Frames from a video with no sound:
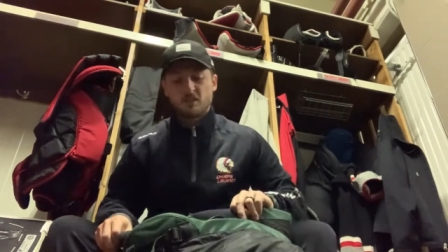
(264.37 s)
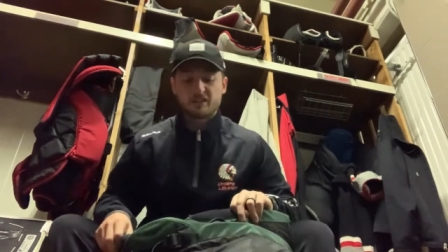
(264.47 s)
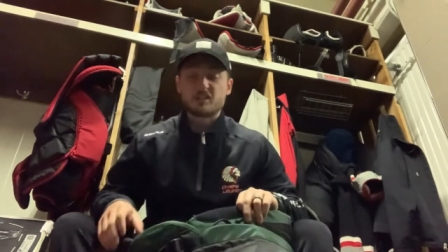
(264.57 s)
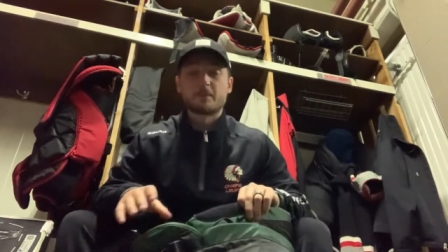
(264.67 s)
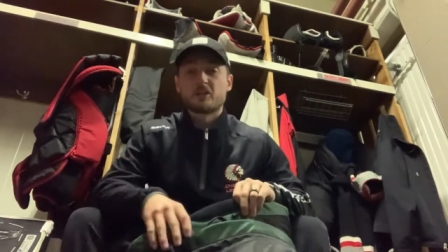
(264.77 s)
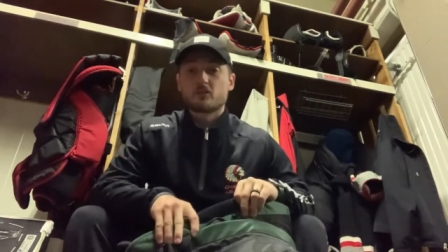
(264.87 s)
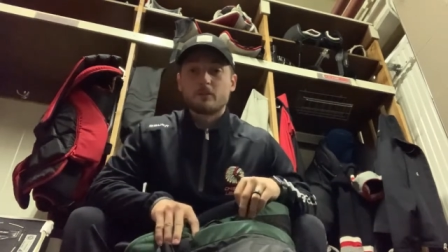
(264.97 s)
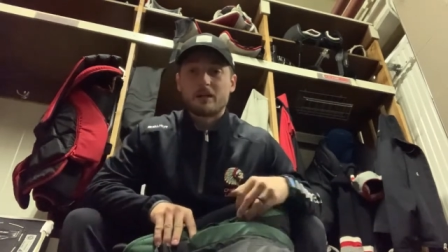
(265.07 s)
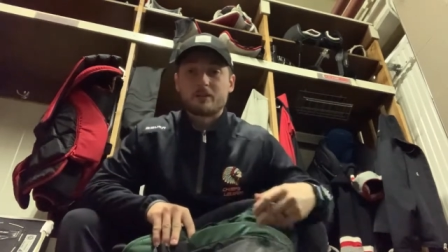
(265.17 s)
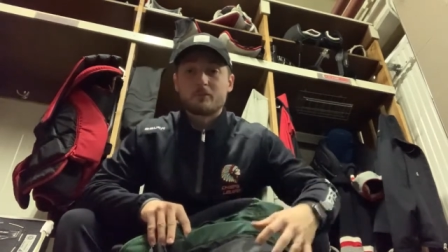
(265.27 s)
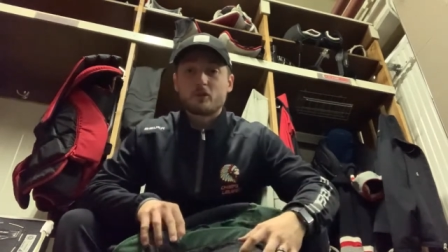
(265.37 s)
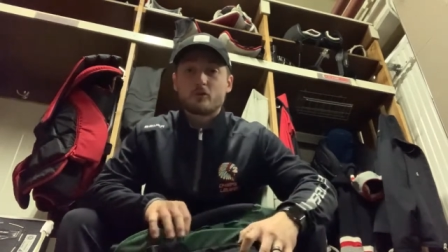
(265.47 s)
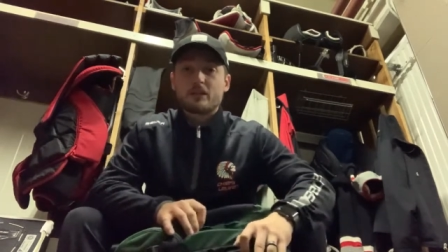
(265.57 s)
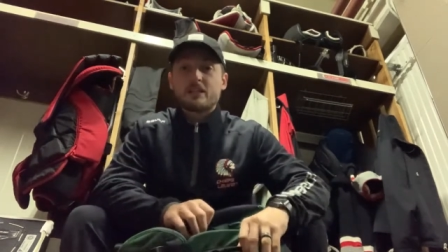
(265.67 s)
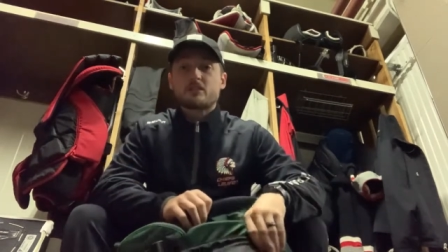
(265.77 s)
Nothing special about them. They're
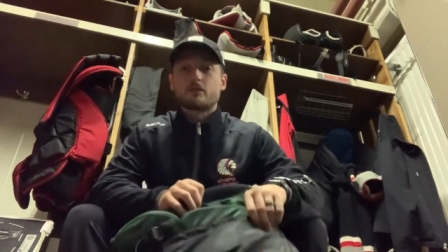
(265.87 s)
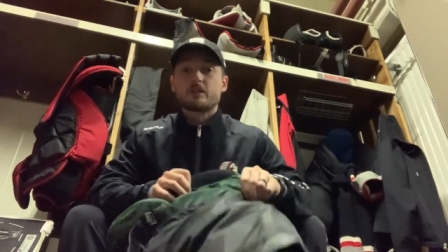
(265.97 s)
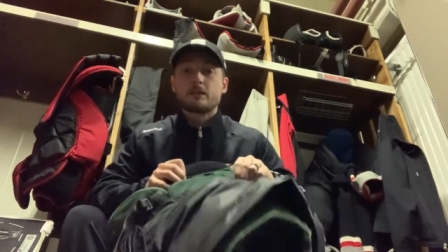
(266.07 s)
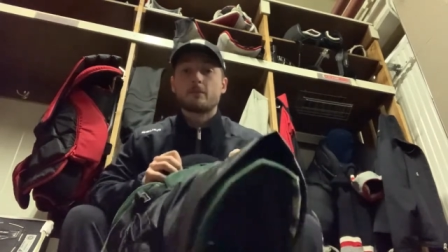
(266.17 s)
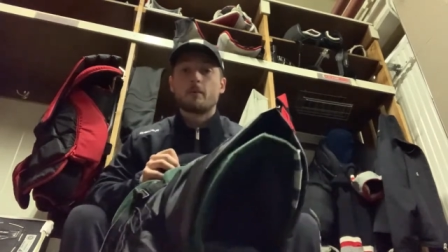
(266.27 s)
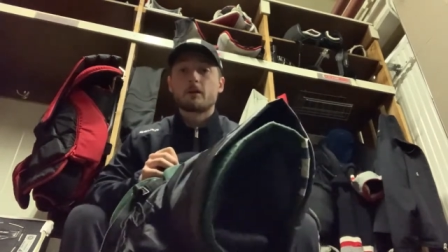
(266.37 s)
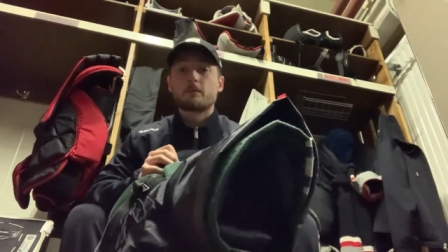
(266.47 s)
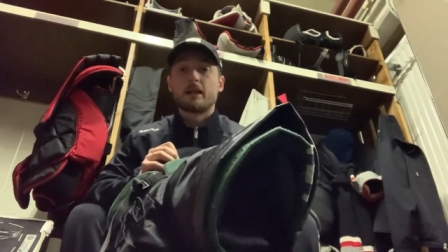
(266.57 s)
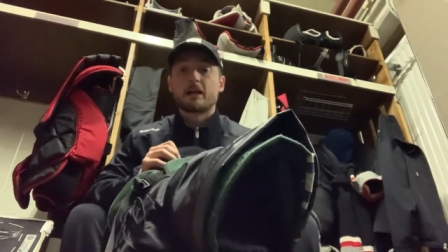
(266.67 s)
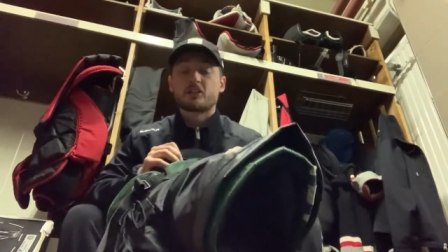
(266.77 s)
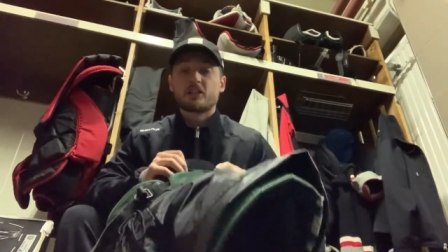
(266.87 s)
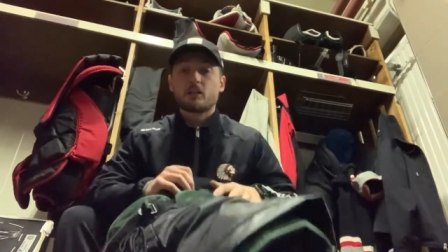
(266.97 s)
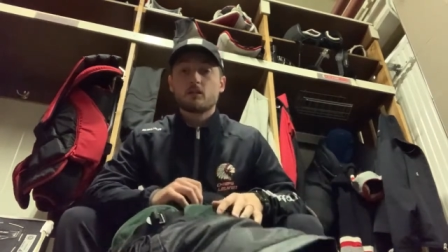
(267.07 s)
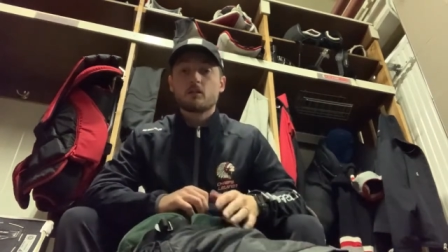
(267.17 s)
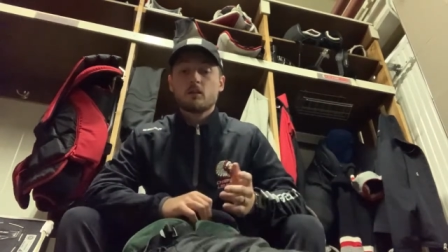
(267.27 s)
green, so the team bought me a black
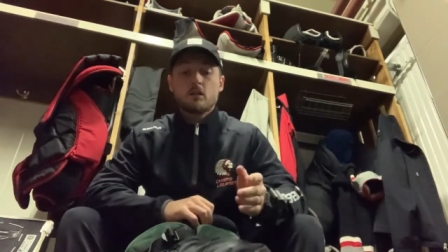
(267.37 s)
shell.